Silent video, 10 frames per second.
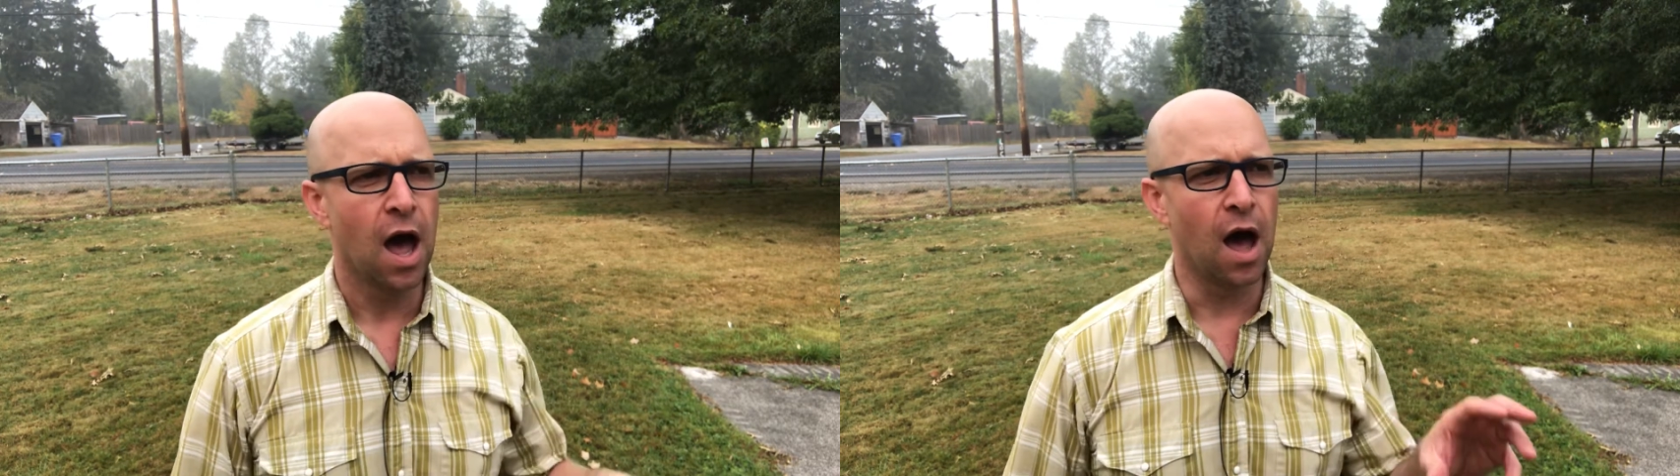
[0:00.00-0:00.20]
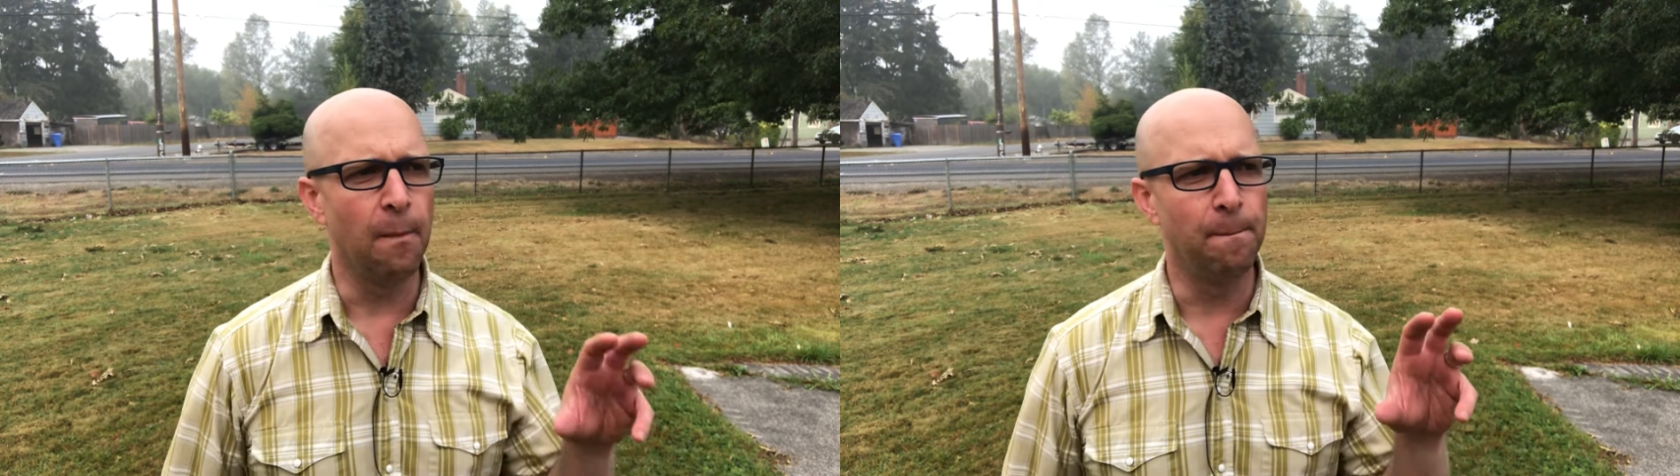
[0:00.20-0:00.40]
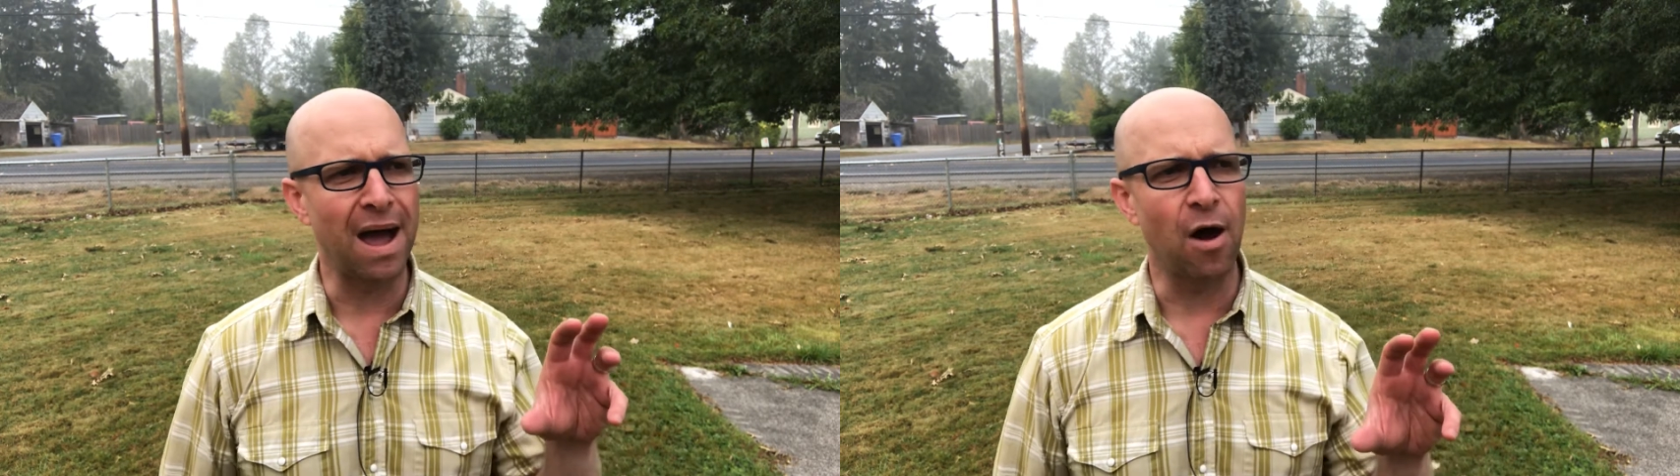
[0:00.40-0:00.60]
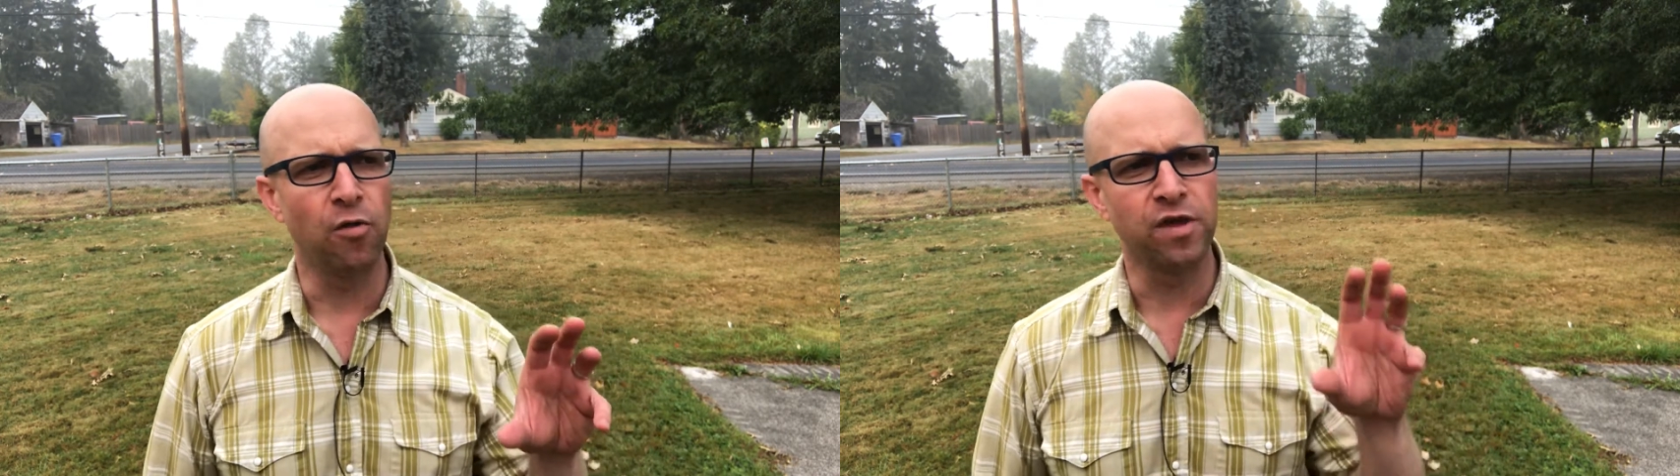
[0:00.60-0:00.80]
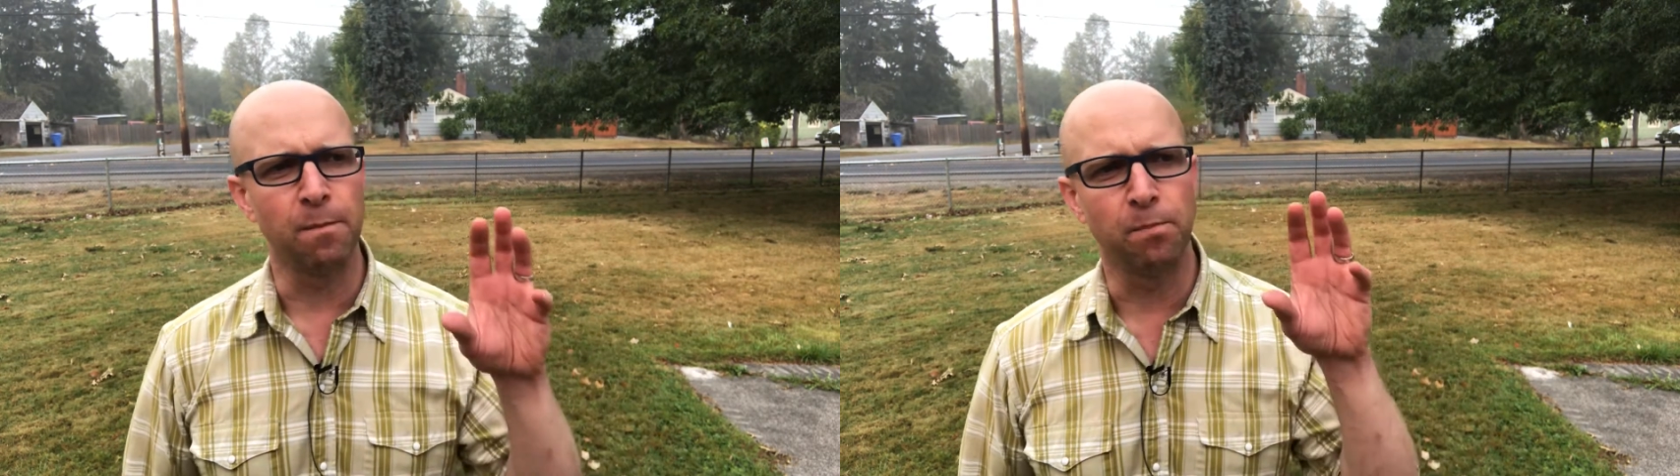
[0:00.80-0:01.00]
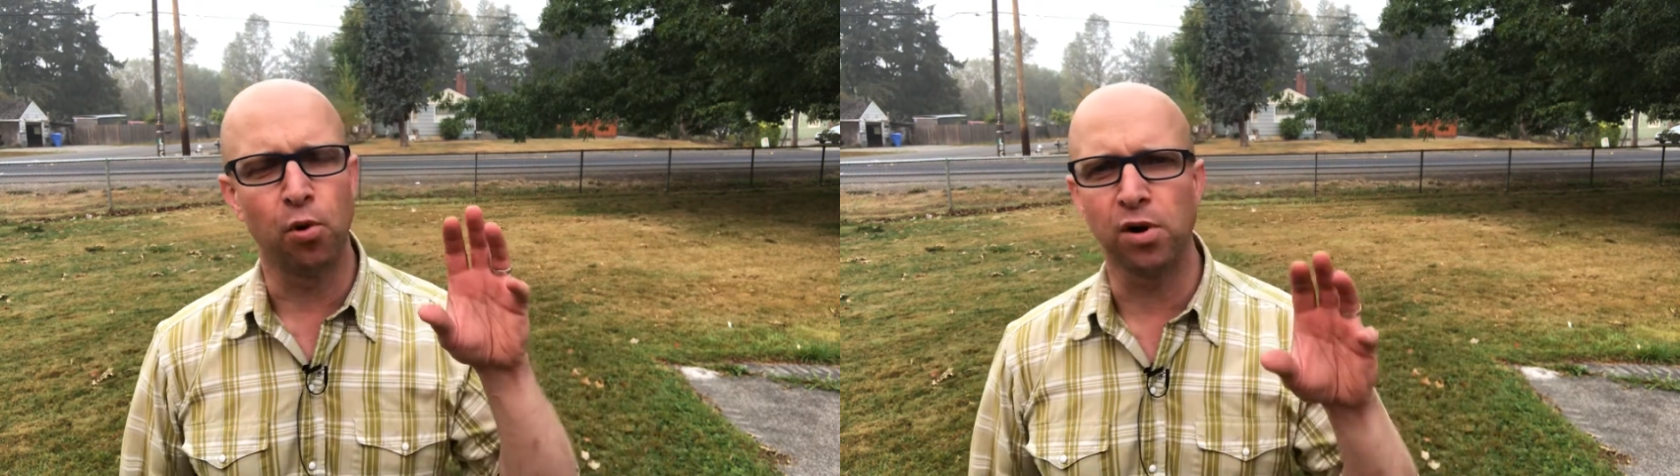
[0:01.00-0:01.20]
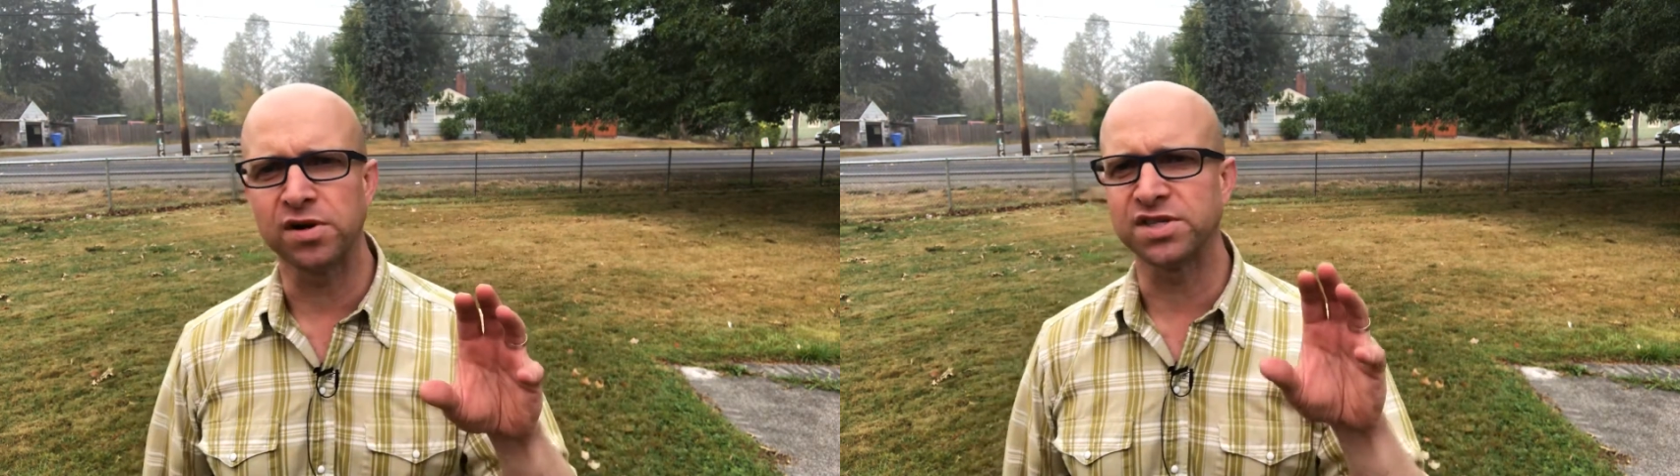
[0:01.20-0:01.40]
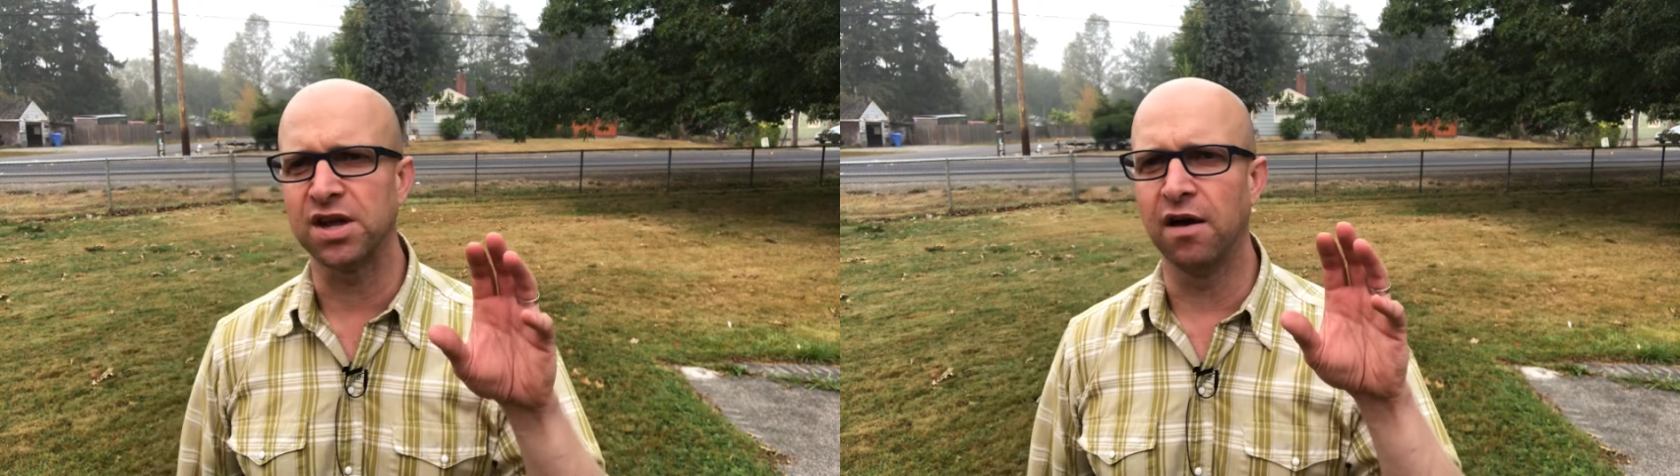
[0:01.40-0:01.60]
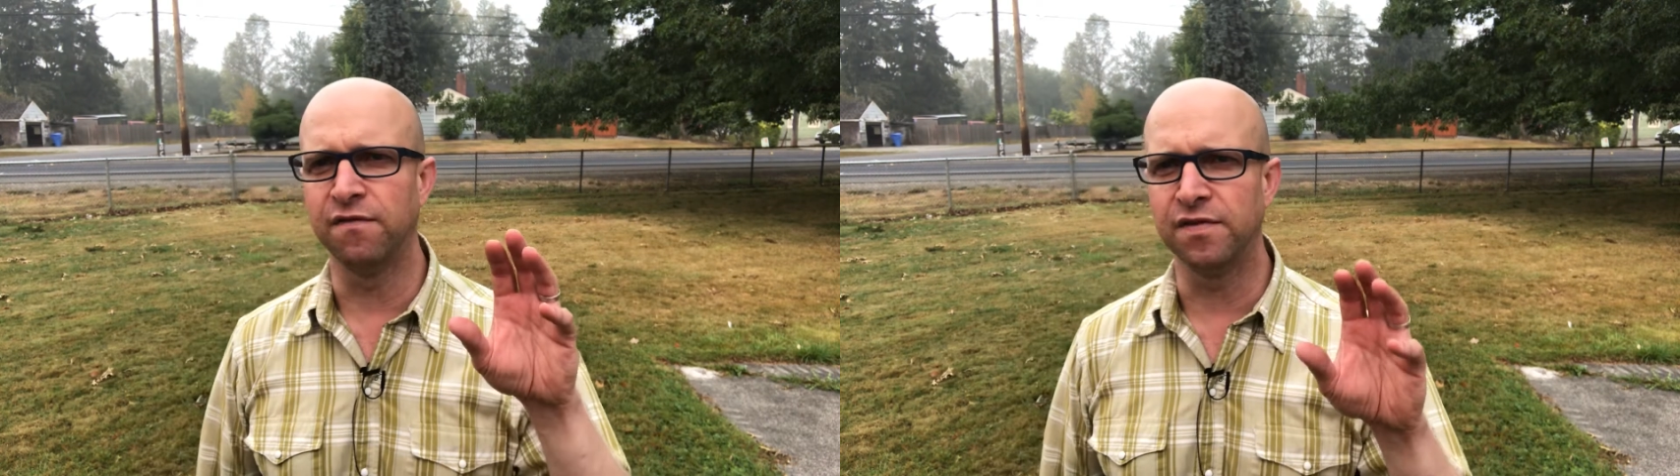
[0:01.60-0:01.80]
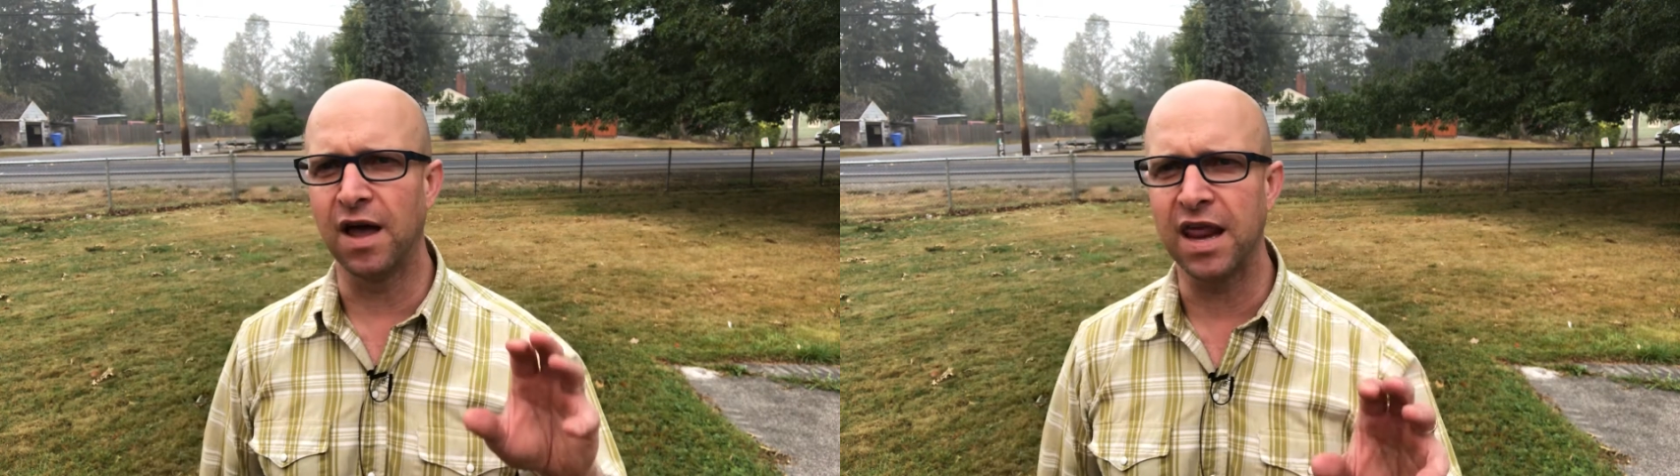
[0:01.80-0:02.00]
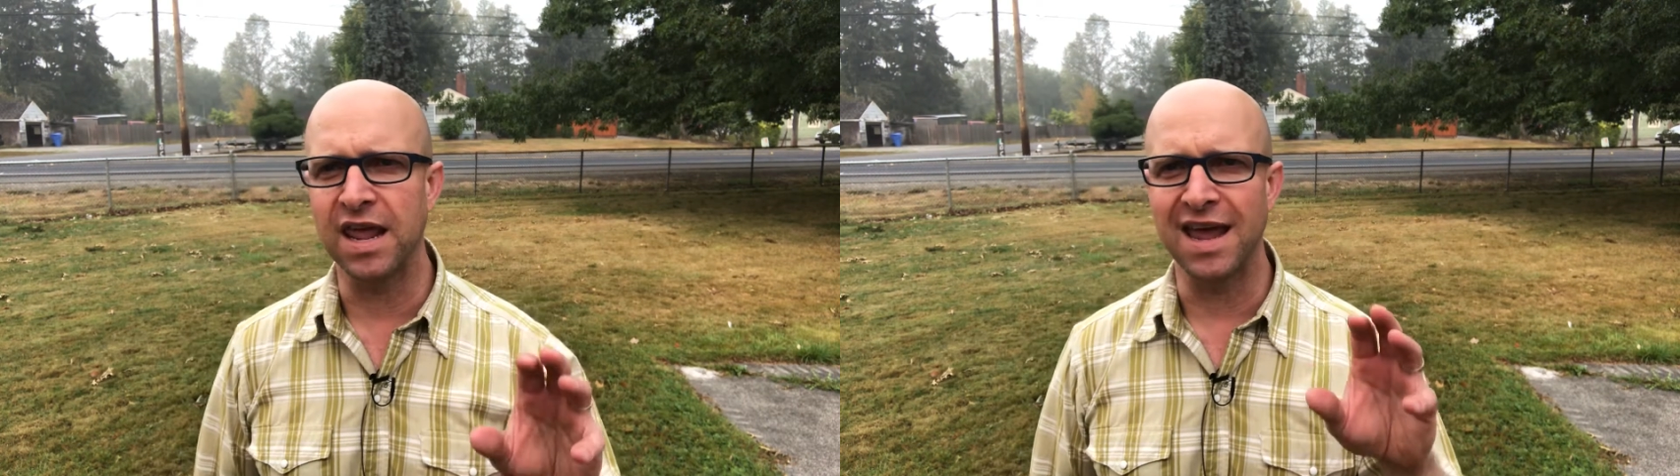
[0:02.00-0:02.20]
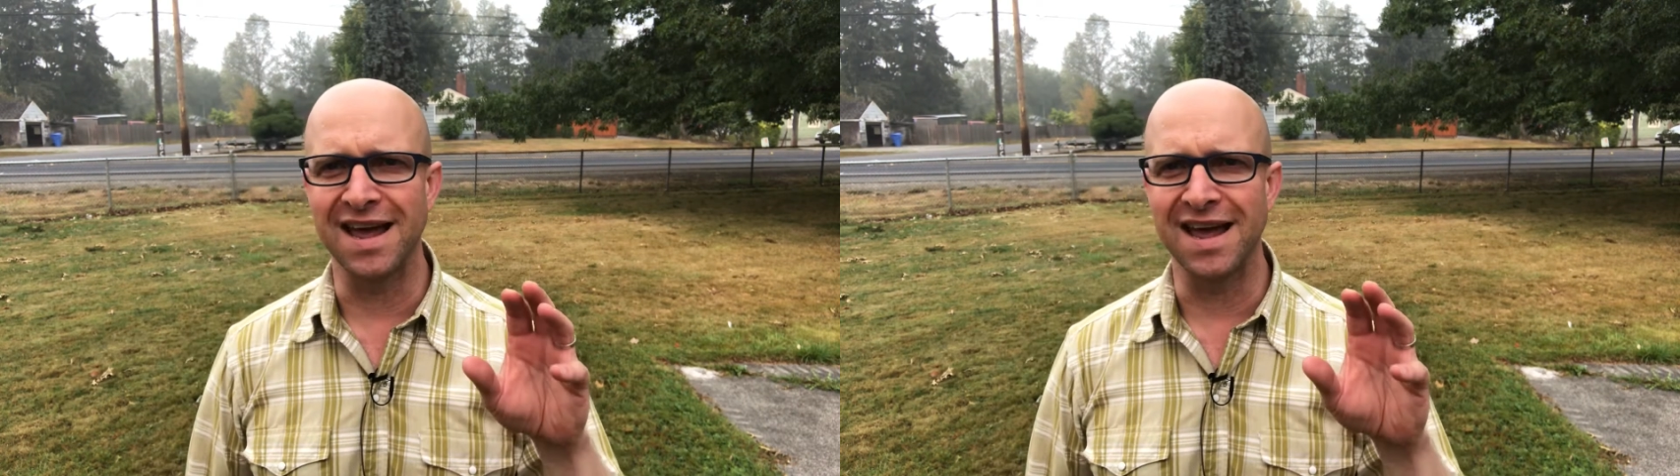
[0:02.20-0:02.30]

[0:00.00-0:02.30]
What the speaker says: about the importance of lighting